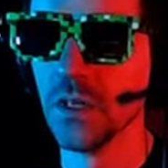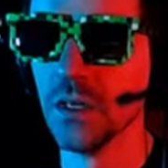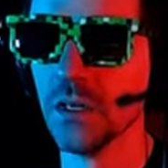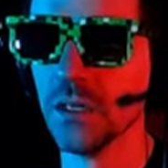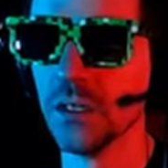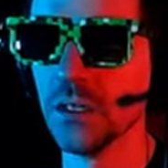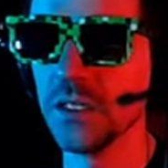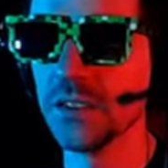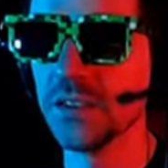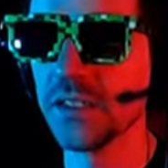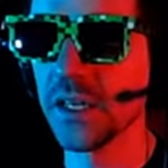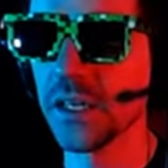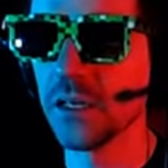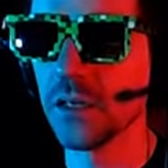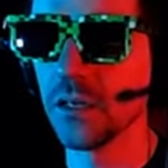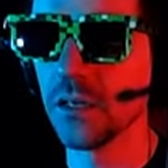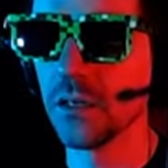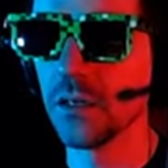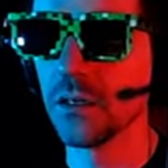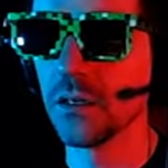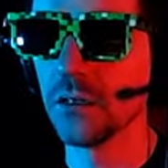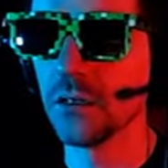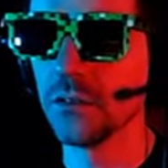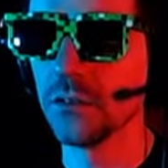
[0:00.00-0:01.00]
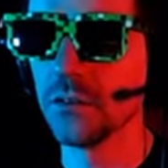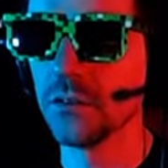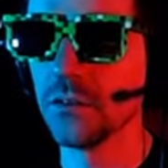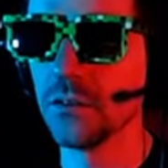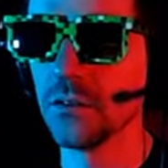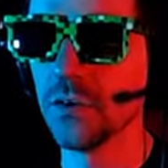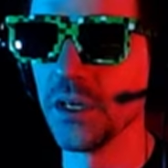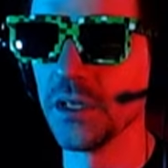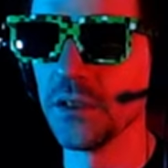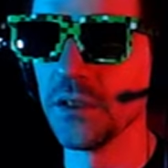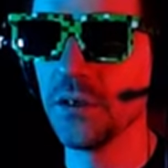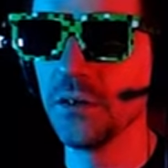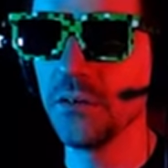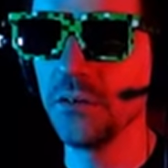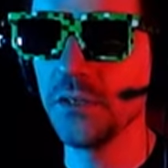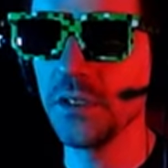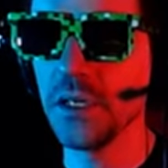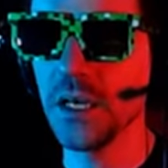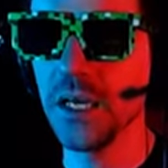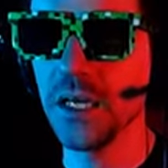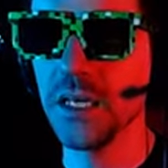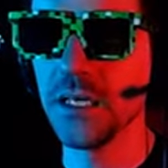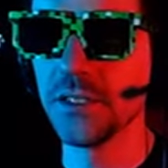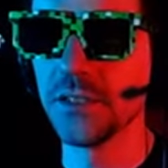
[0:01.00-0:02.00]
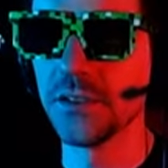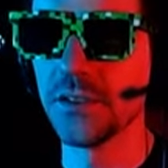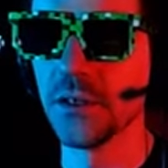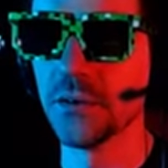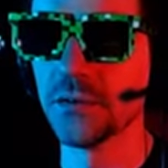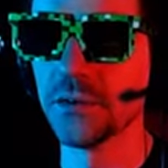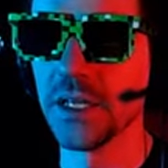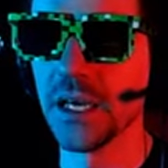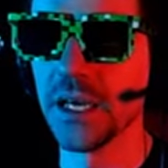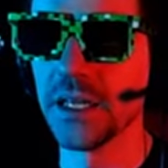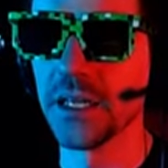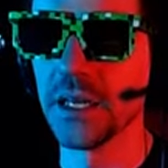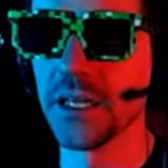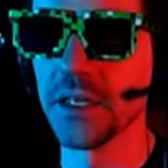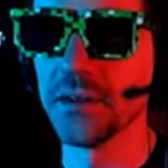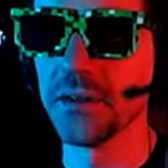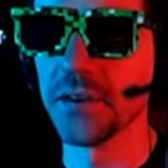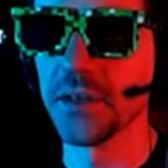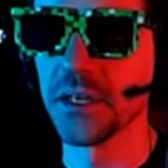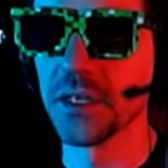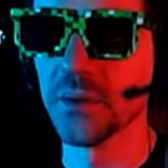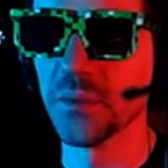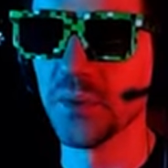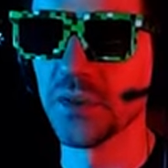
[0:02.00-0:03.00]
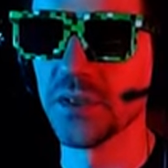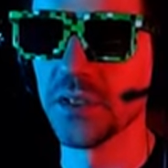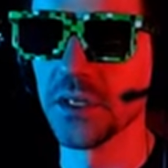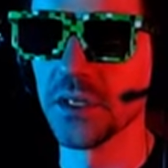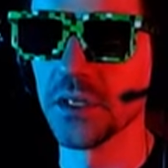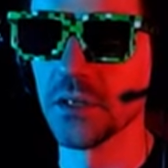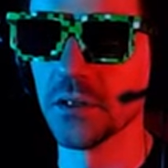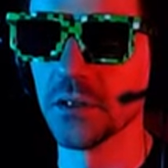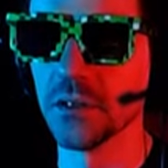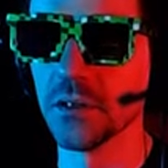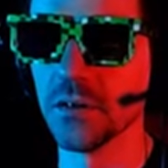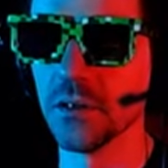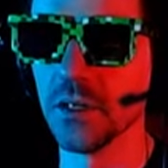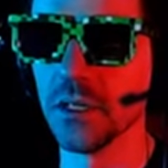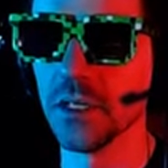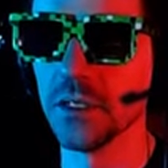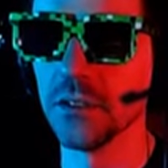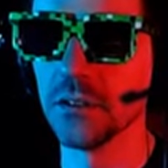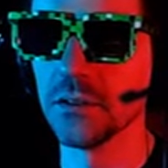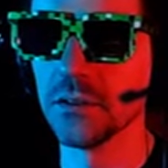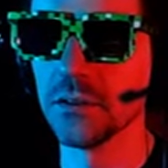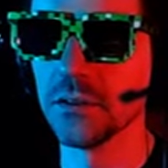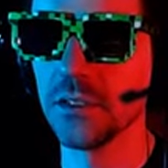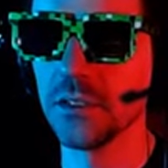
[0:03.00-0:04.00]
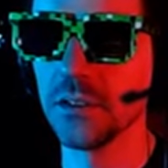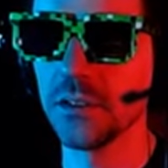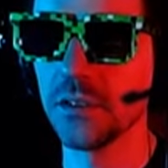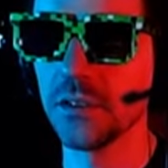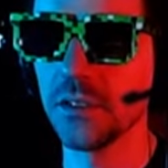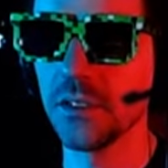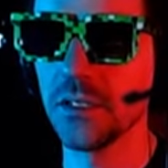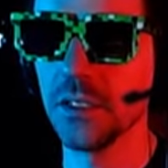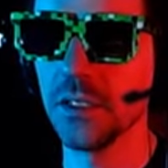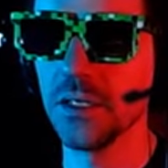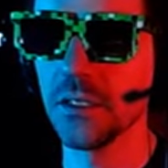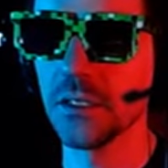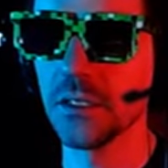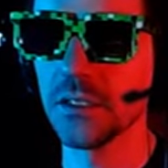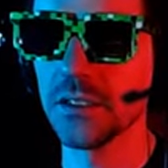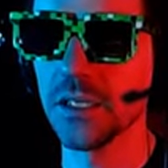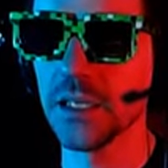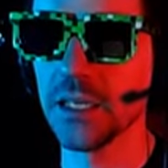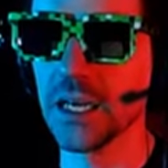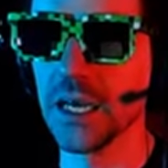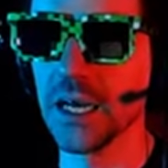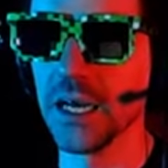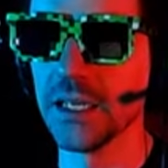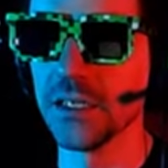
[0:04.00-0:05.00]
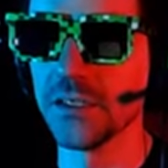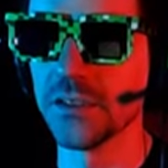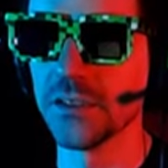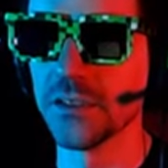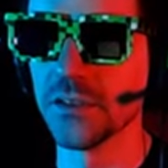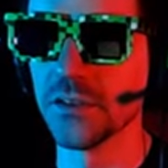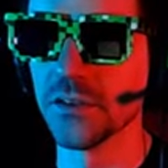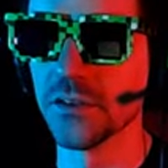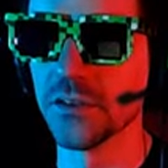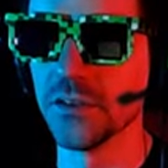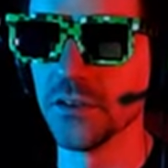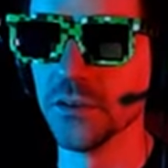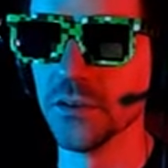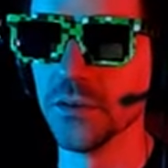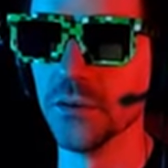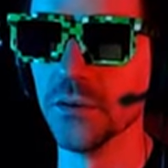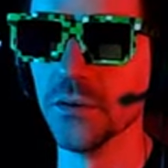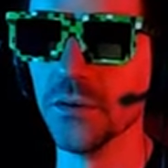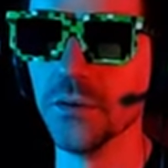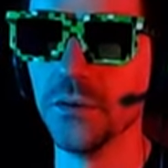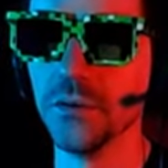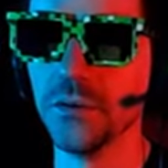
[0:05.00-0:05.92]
Let's... Oh, wait, those guys don't die to anything in particular, right? Let's, uh, let's, like, ice this dude.